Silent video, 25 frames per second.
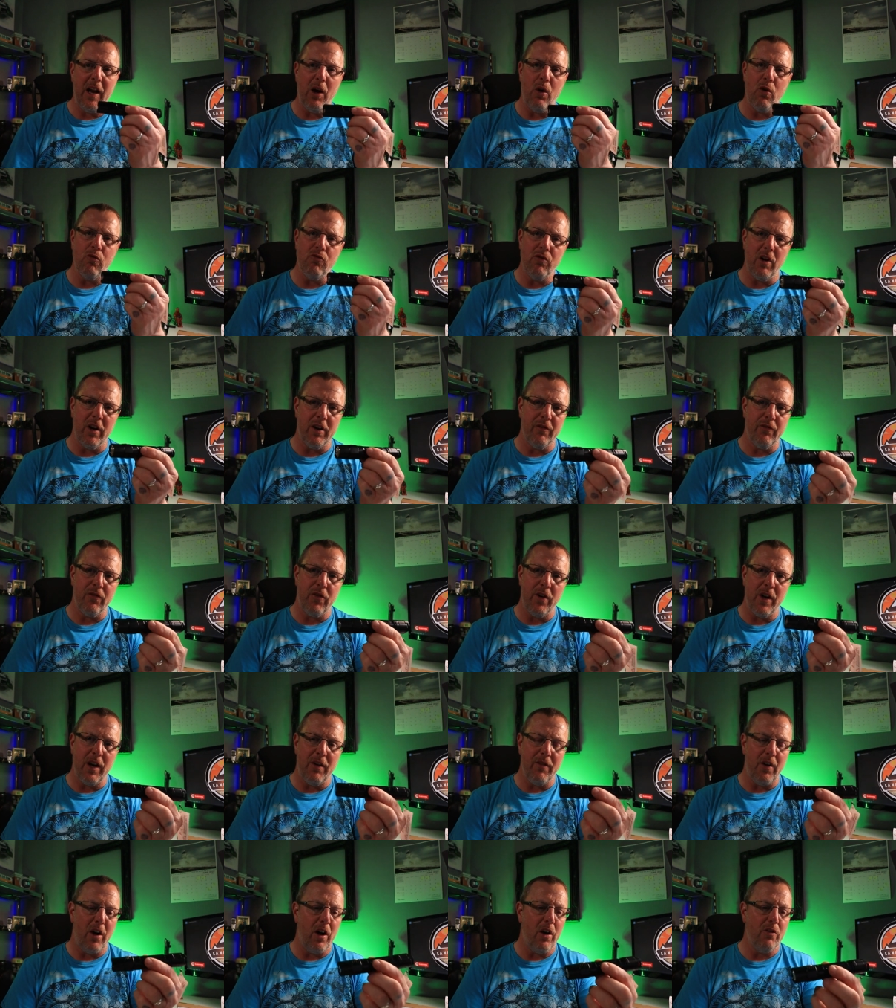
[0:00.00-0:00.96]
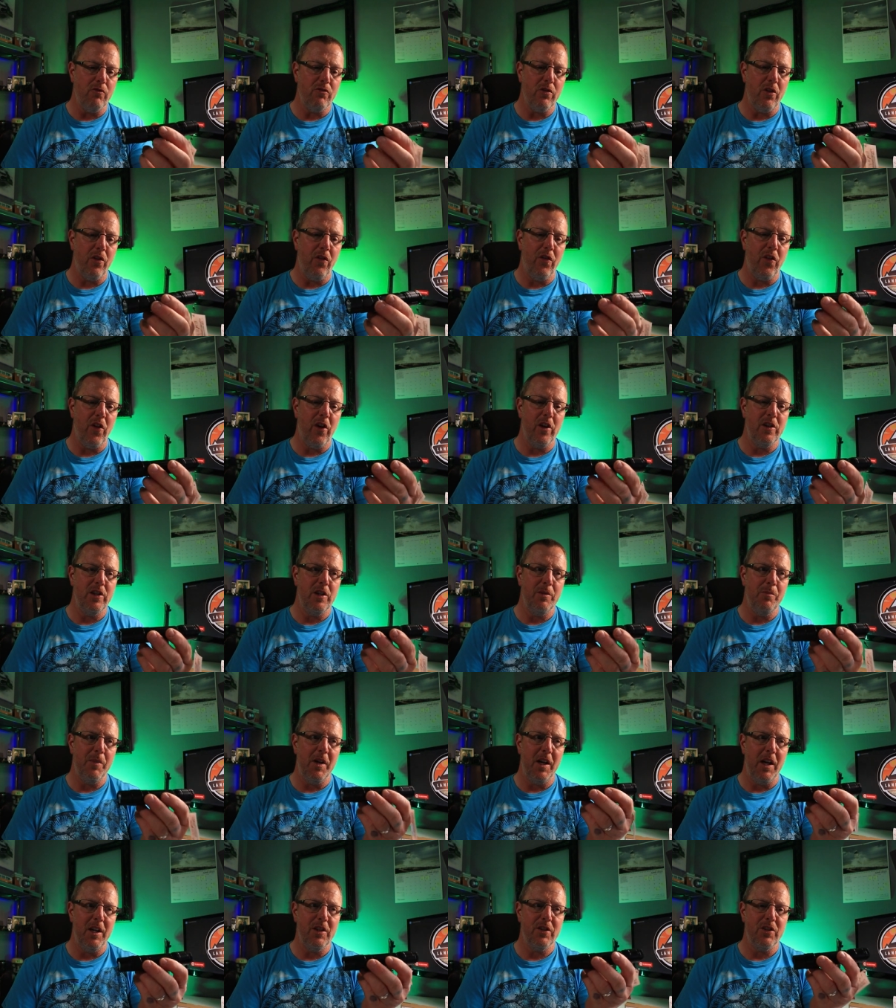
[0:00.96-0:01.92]
That will run for another one hundred thirty
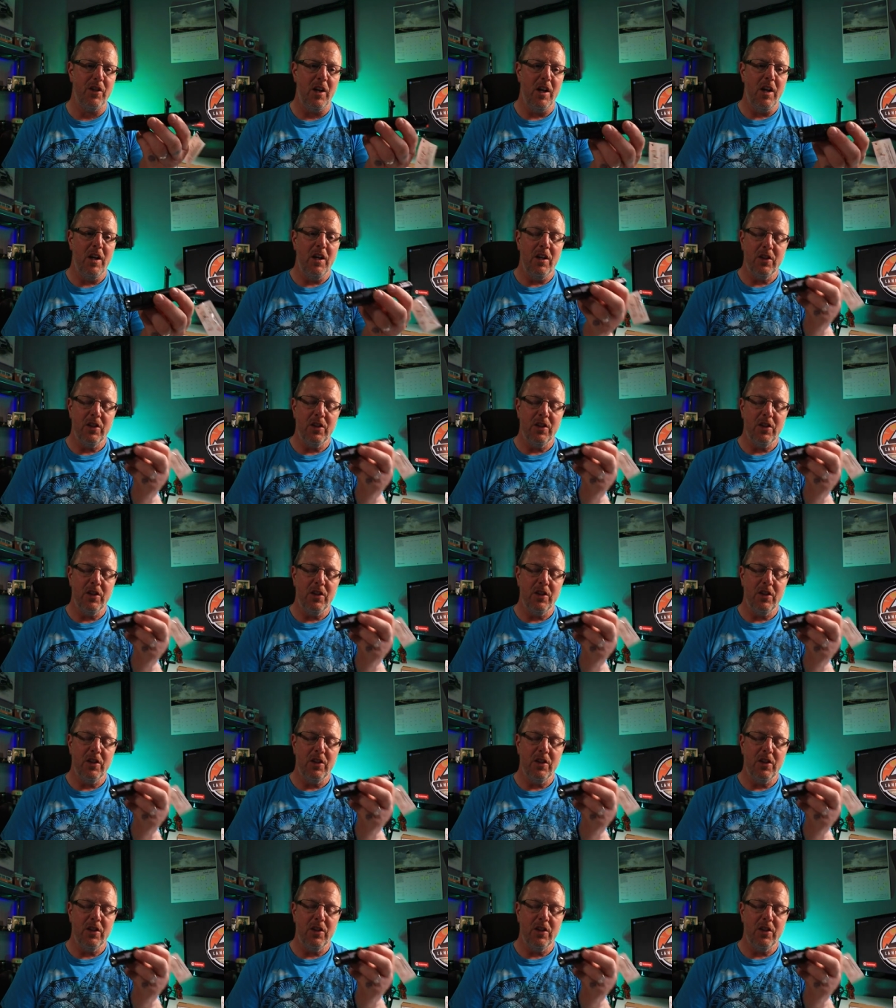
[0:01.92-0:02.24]
minutes.